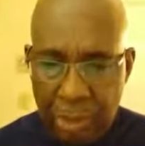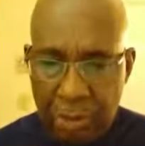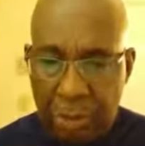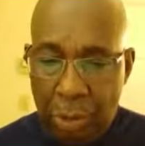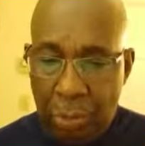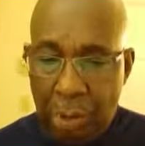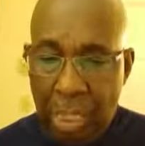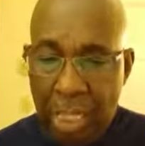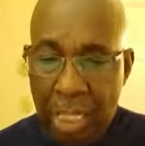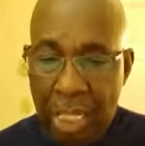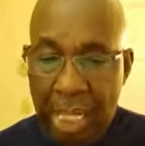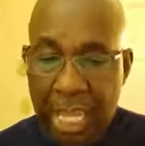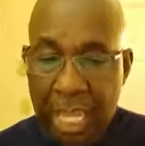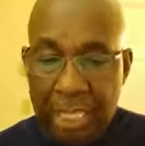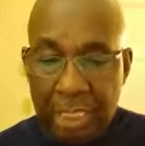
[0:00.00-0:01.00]
So
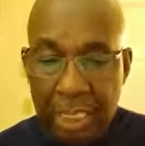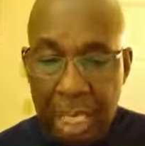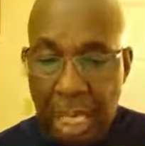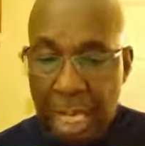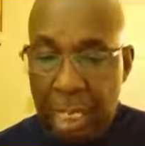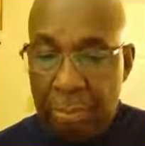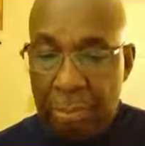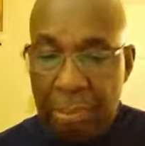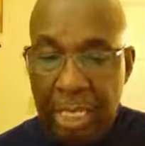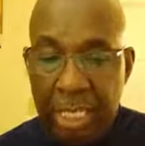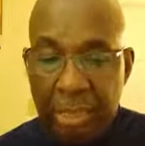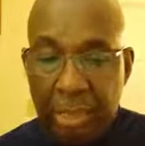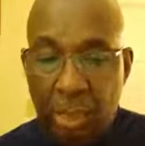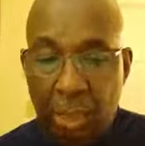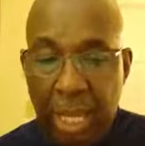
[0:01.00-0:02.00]
let's uh,
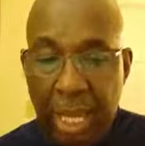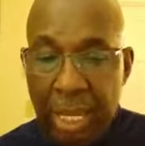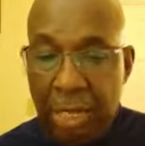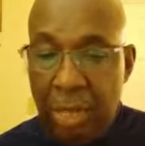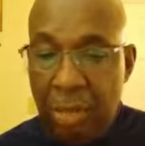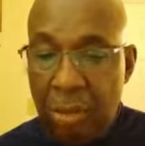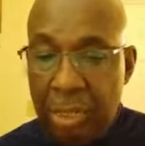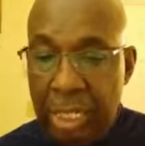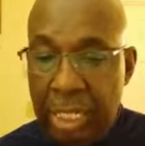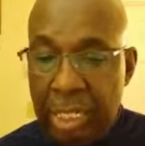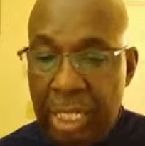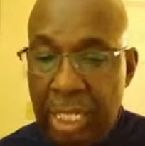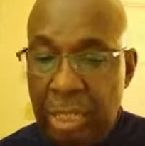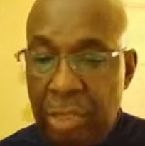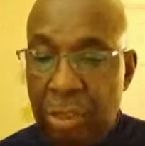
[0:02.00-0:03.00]
let's go ahead on
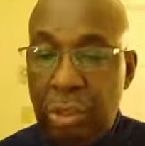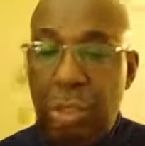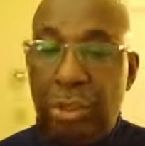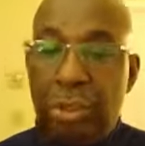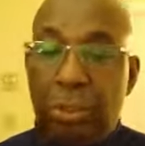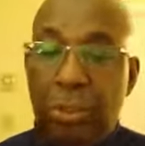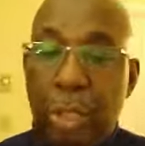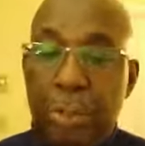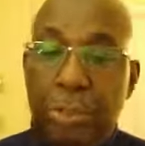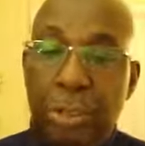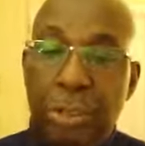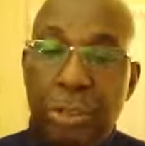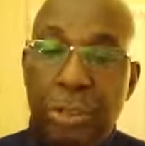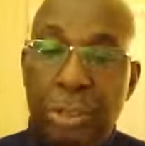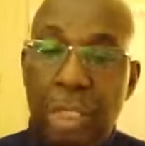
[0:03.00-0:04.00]
and get into the
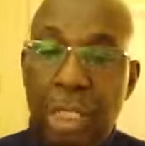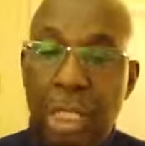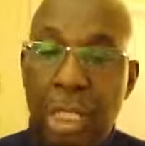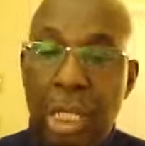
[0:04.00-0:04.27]
scriptures.